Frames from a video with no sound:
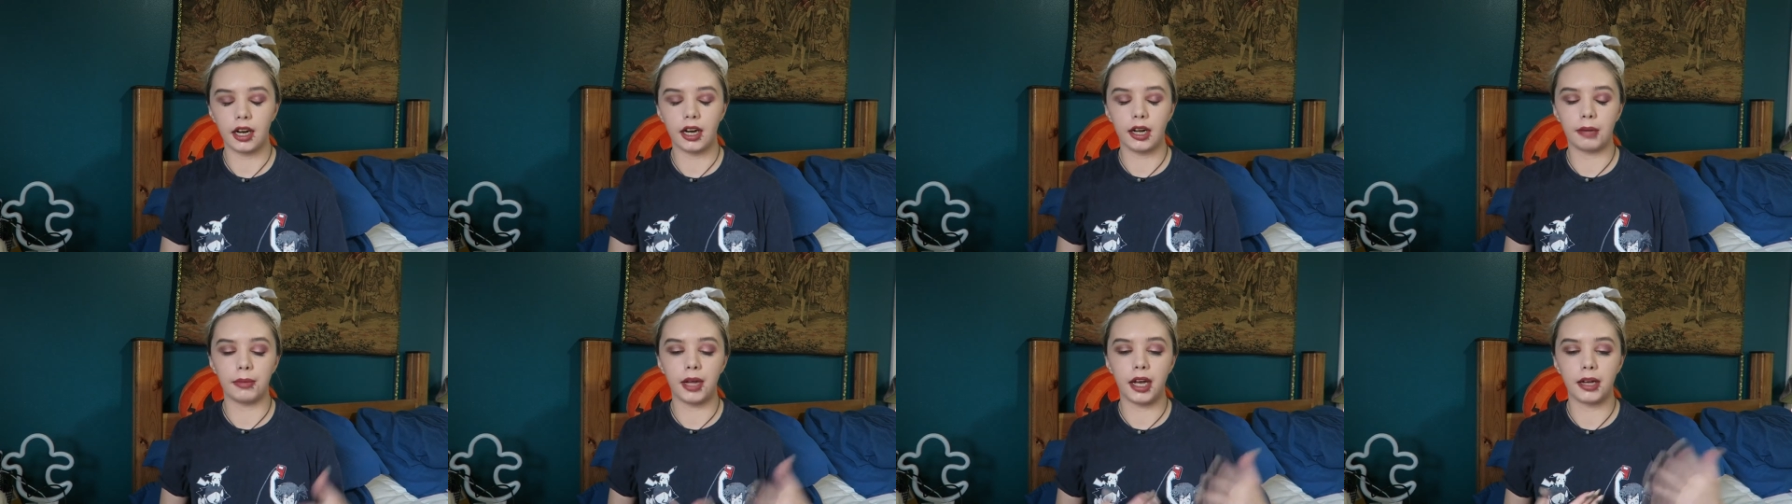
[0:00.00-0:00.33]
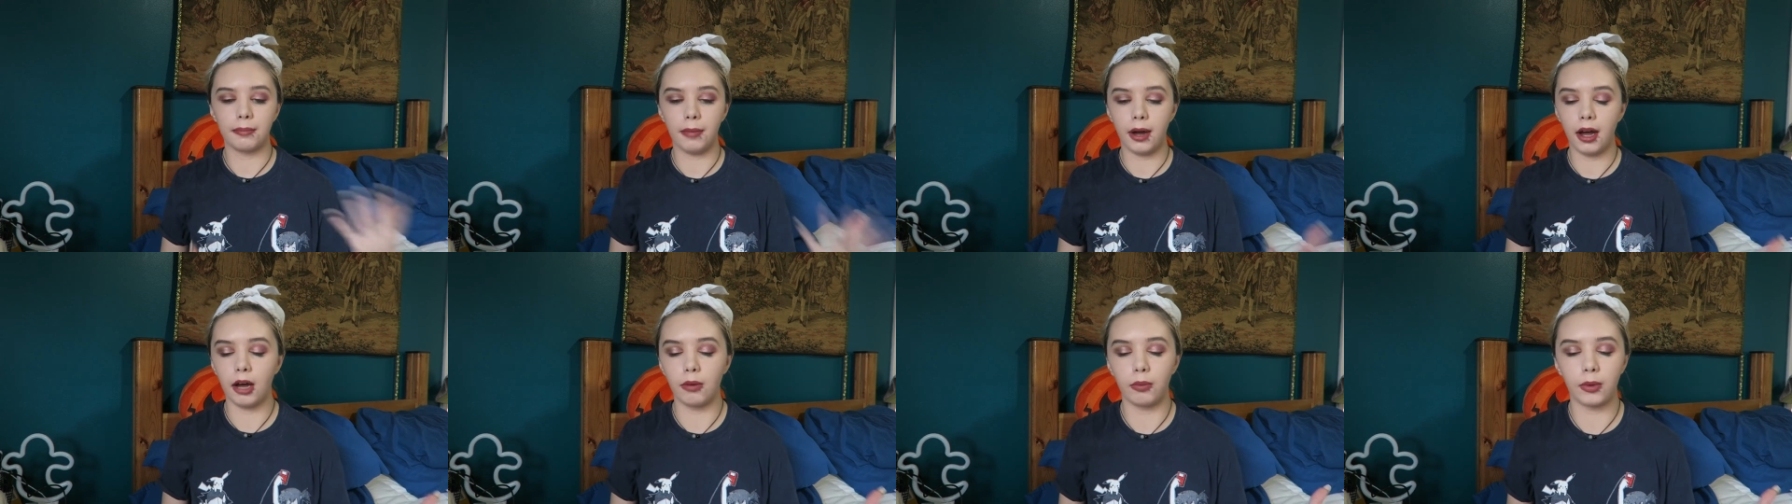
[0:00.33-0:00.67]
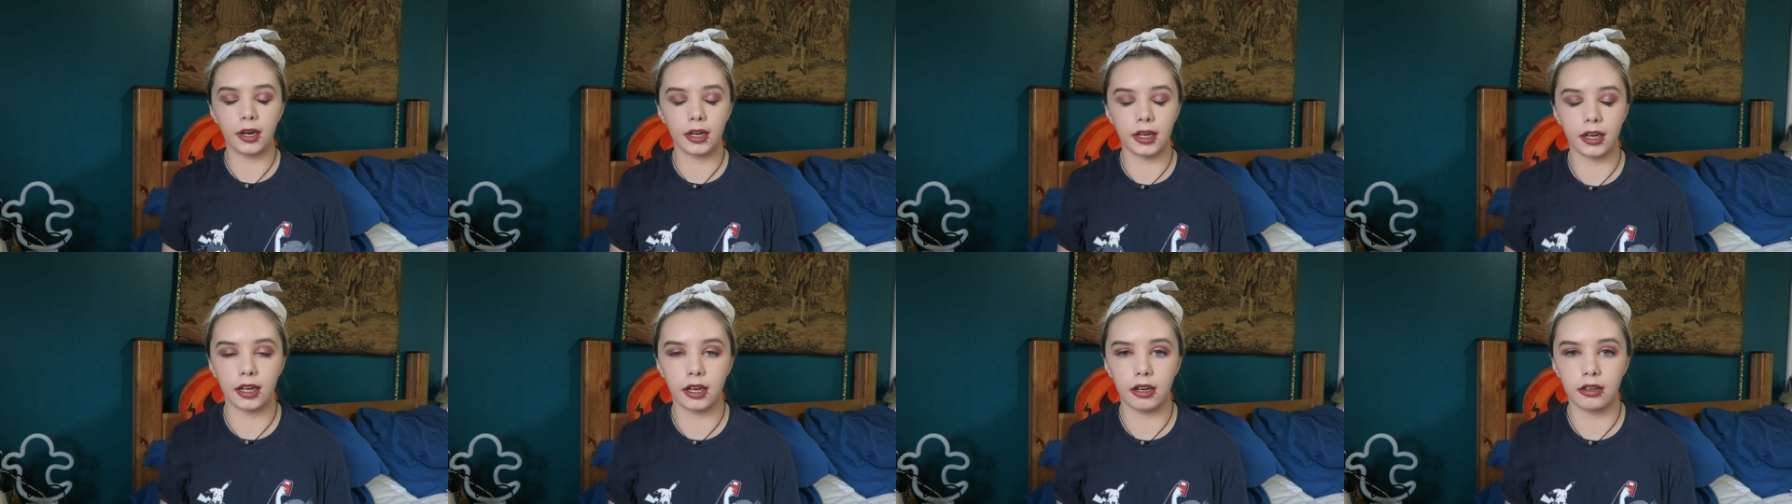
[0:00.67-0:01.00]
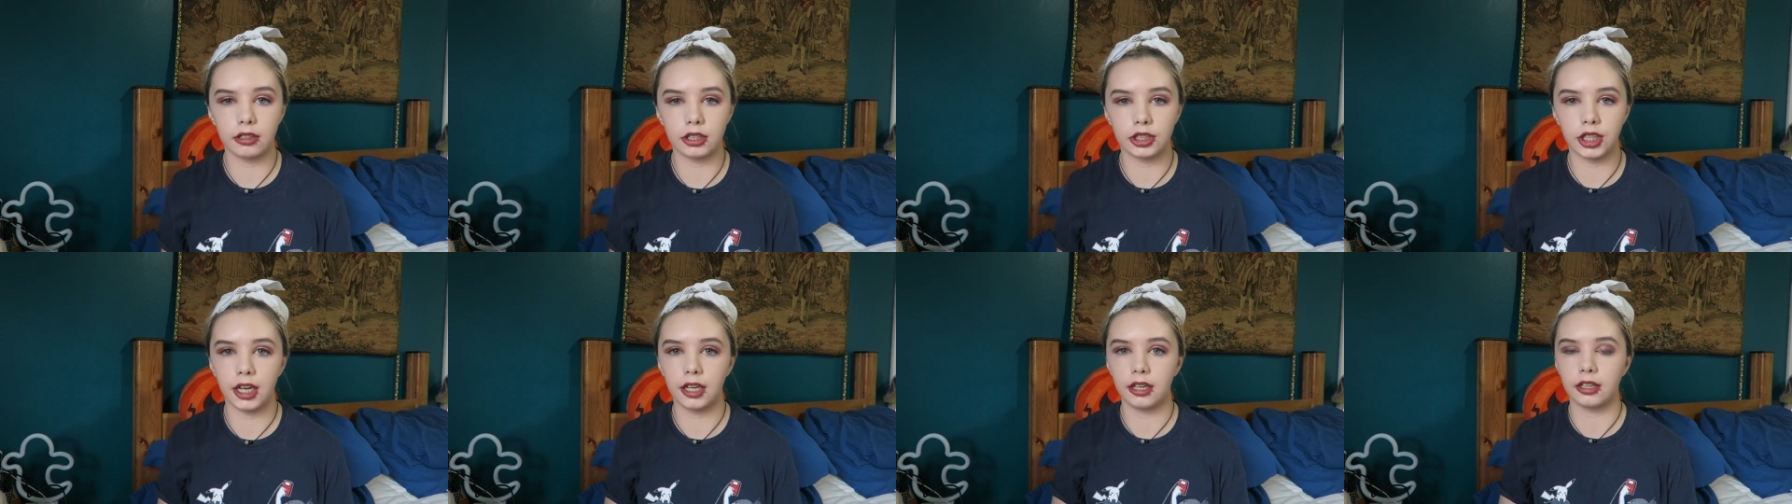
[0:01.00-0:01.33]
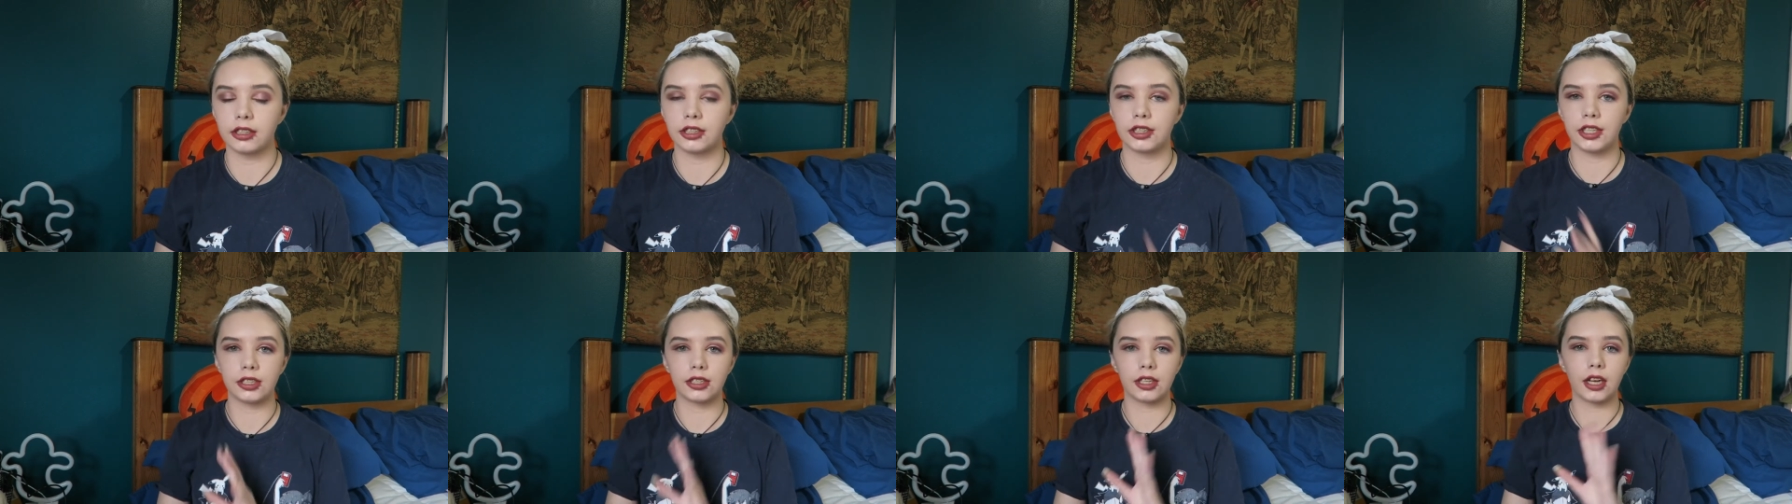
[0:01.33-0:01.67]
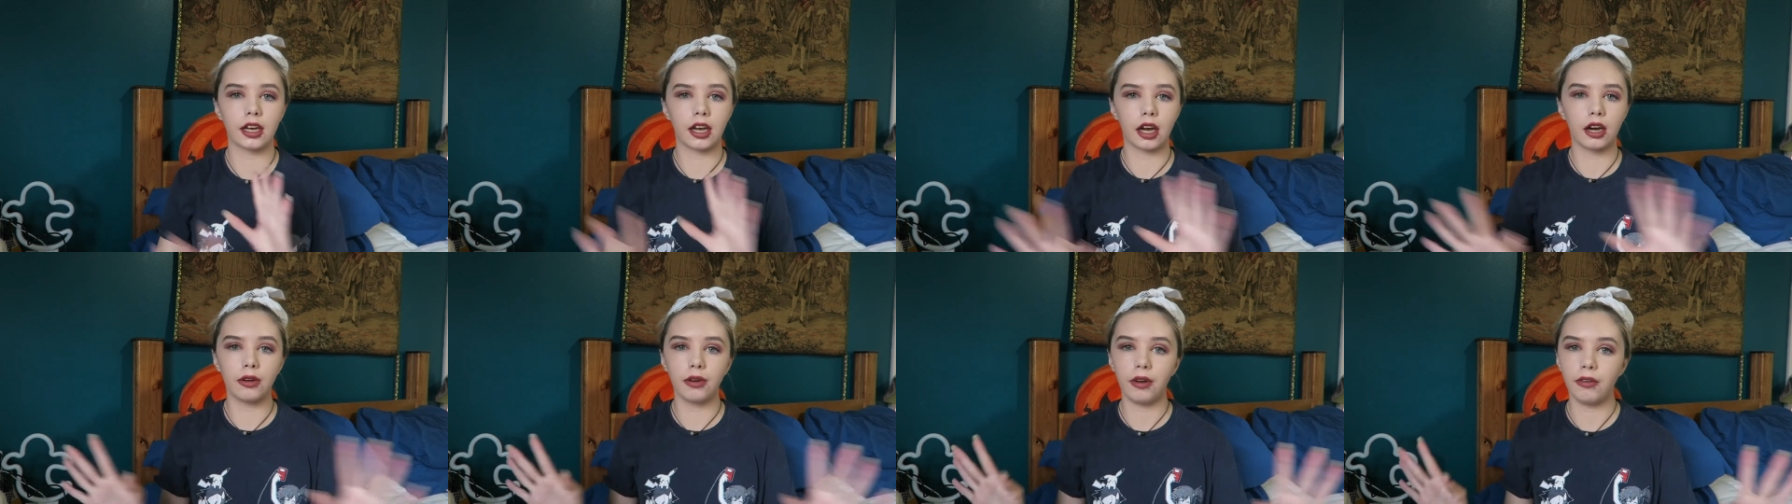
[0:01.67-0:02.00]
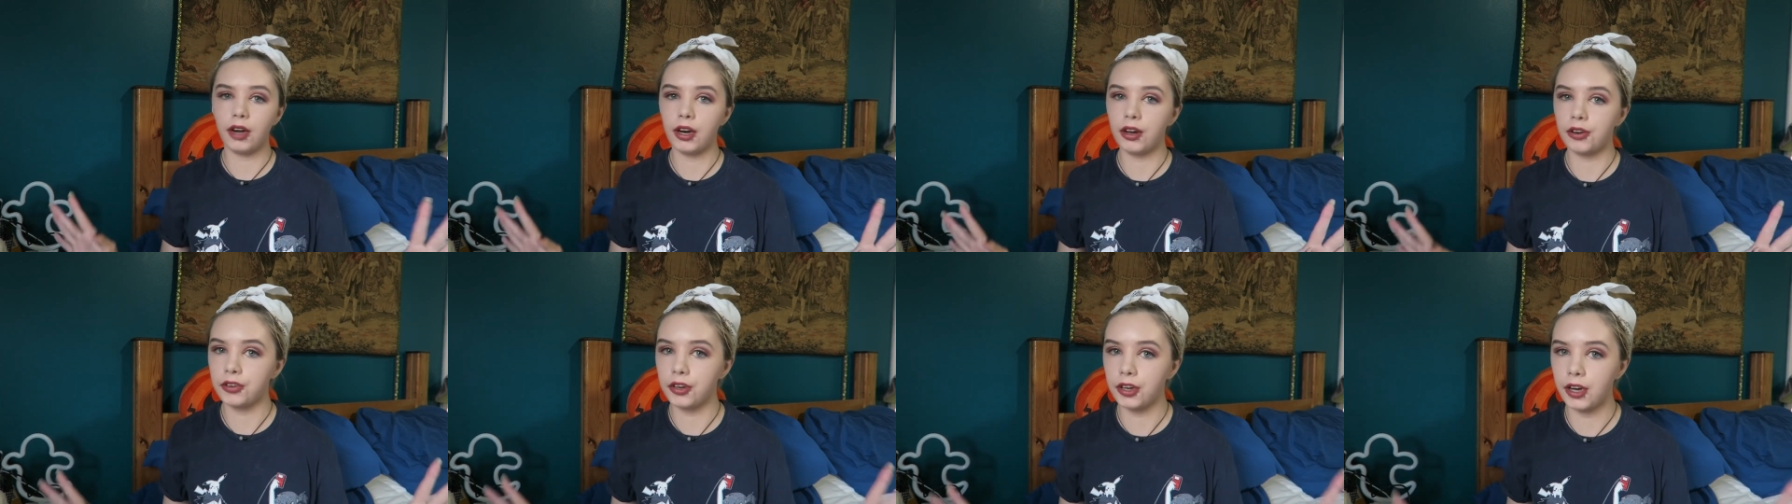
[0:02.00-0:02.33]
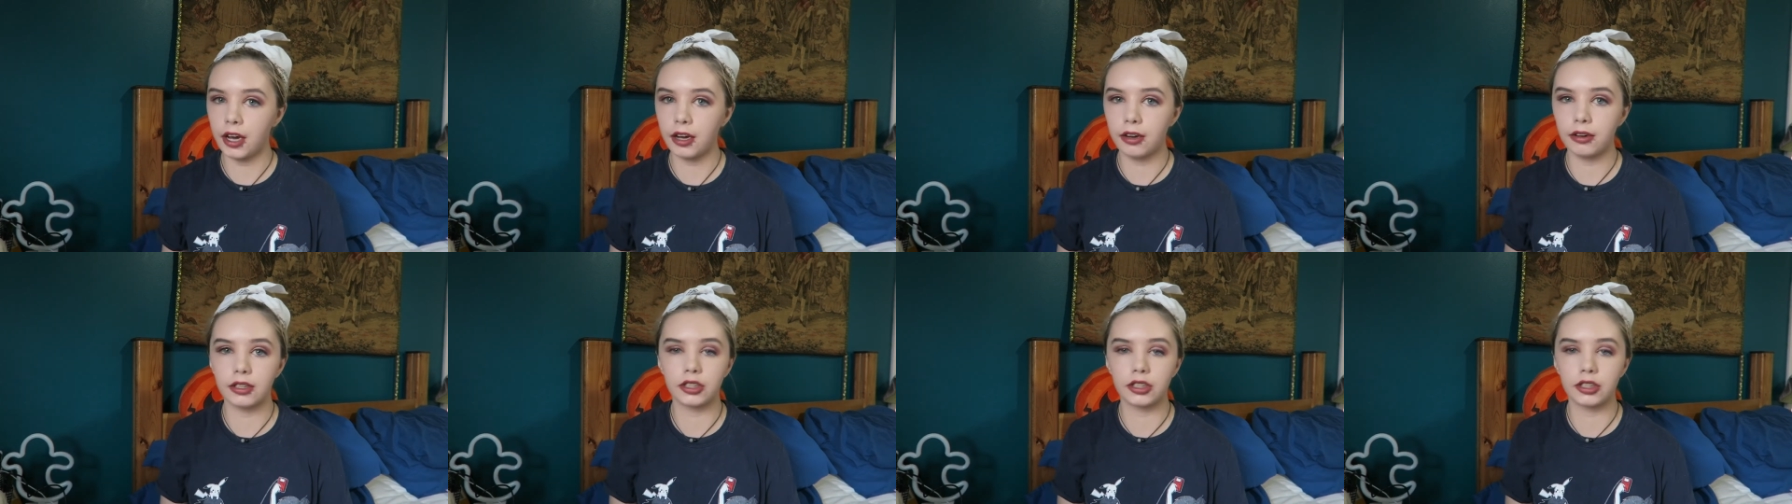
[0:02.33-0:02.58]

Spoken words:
I'm like, Mom, we're gonna go to jail. And she's like, oh, no,